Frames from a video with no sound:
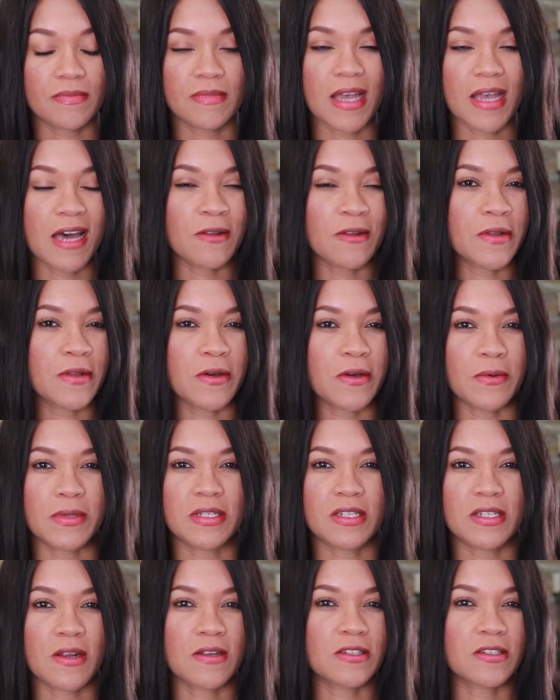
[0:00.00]
I don't know,
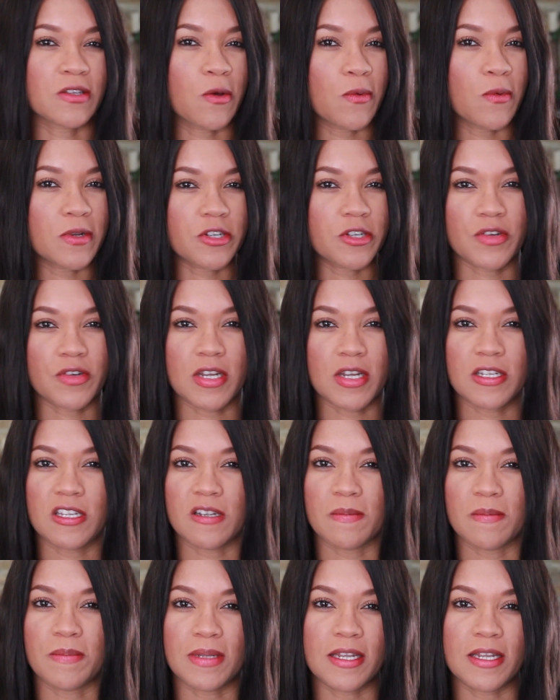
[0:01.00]
it starts going straight to
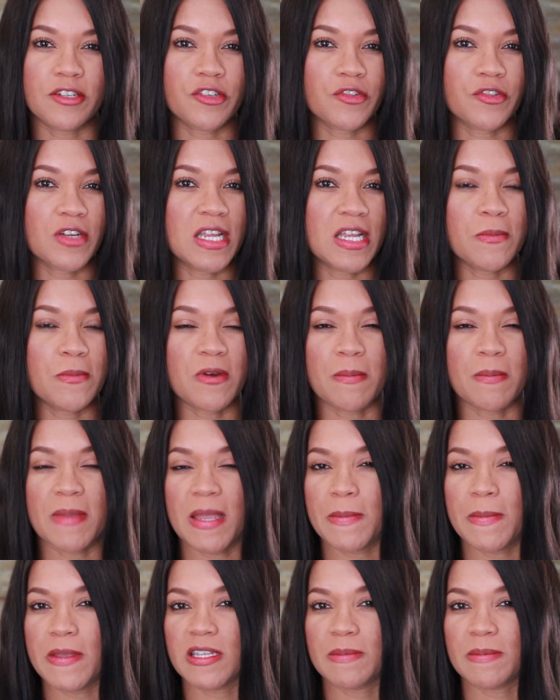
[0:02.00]
your bloodstream, or
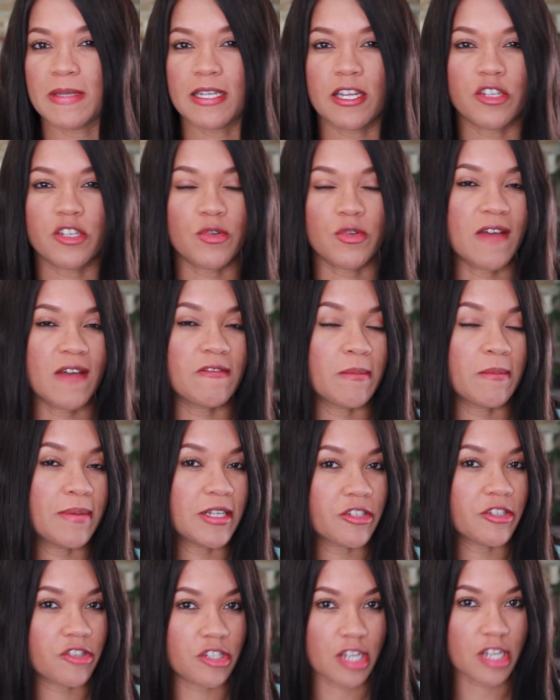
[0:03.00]
maybe it's because you have a
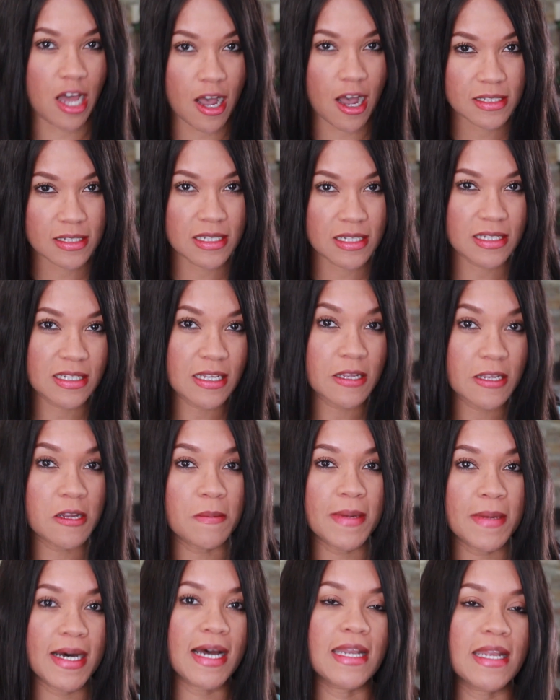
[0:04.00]
bunch of toxins in
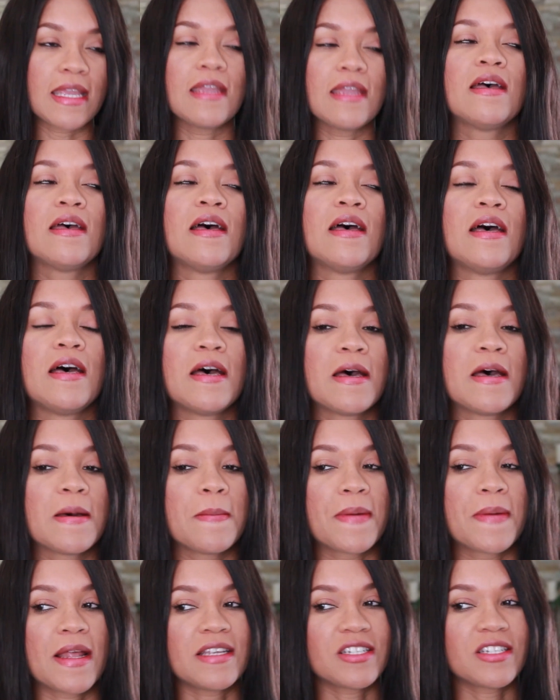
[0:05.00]
your body.
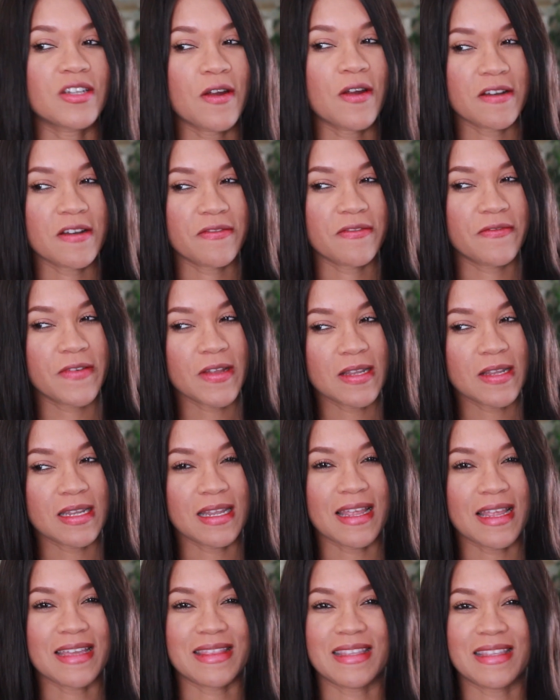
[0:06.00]
But I started
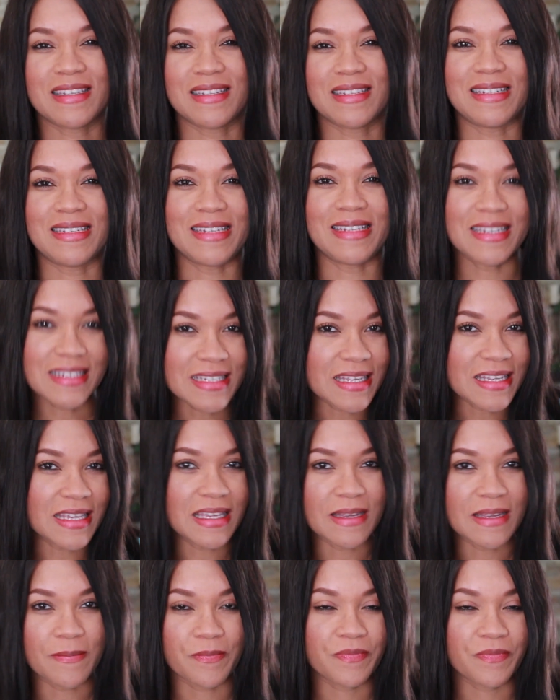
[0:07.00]
feeling like this
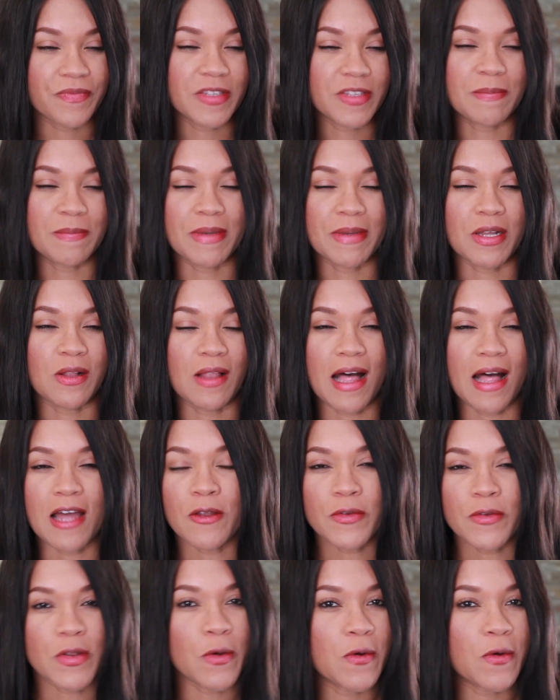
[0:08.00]
dizzy spell. I
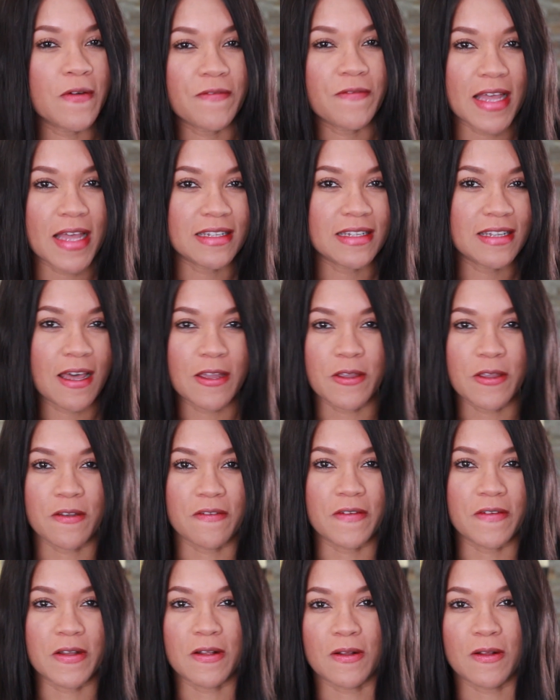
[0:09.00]
don't know if that's how you
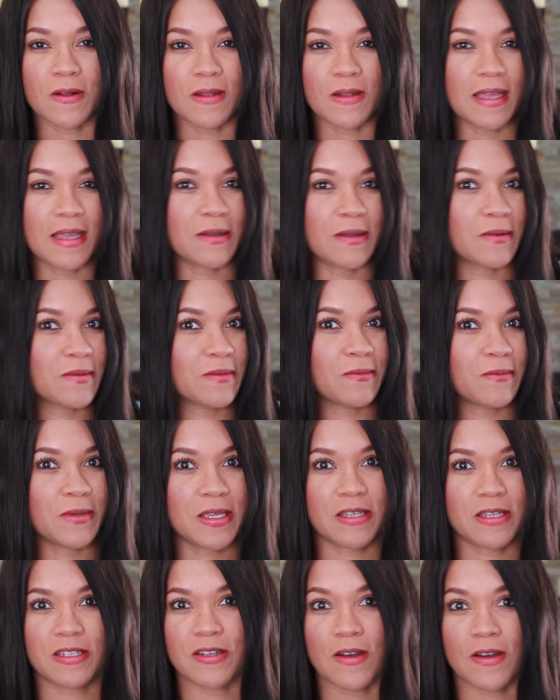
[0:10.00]
feel like
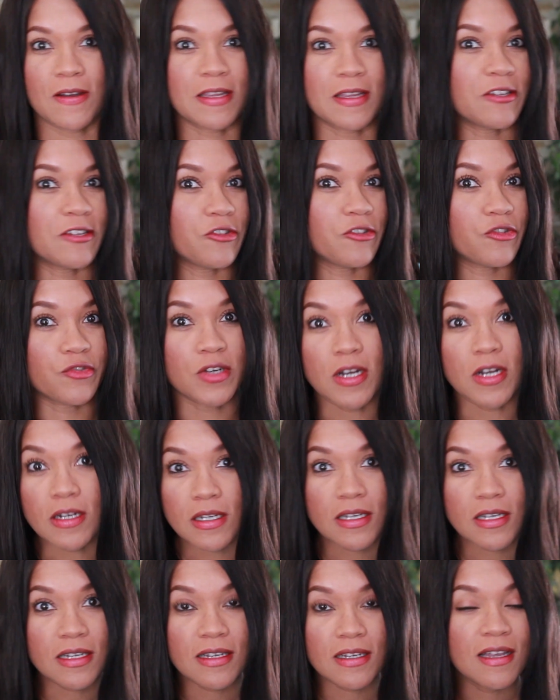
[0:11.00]
when you start getting
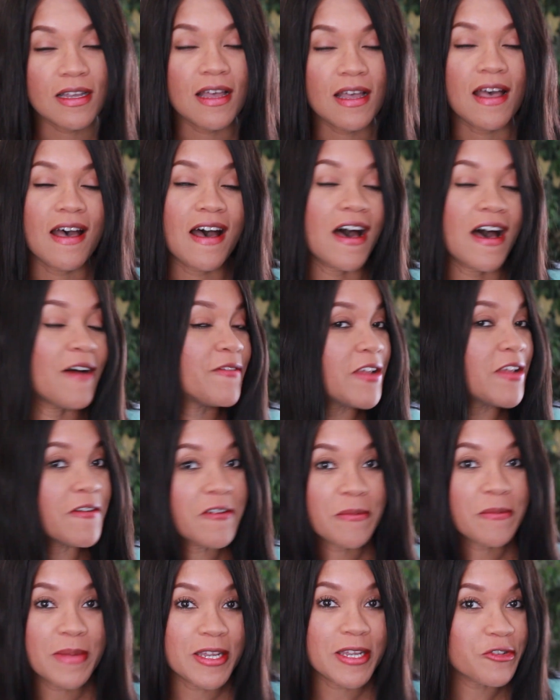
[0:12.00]
drunk. I've
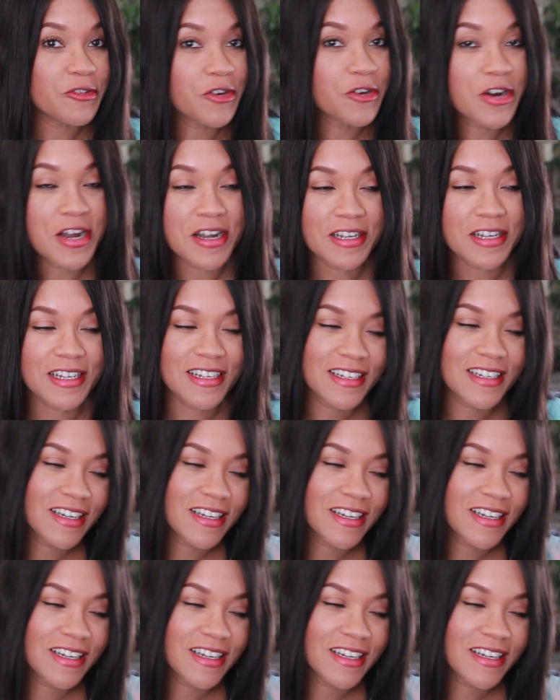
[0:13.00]
never been drunk.